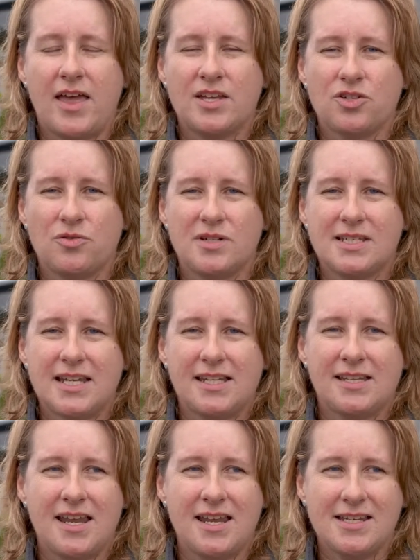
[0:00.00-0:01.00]
they do
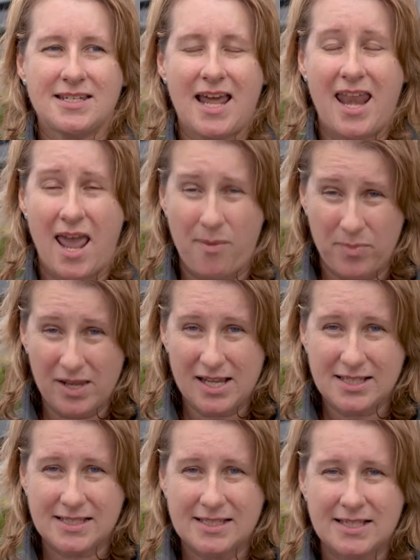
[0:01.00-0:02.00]
indeed need an
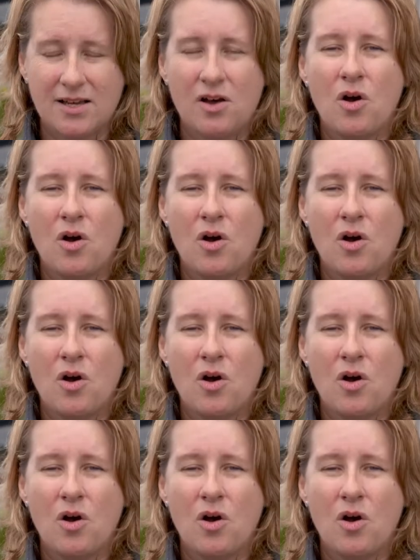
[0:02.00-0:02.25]
ambulance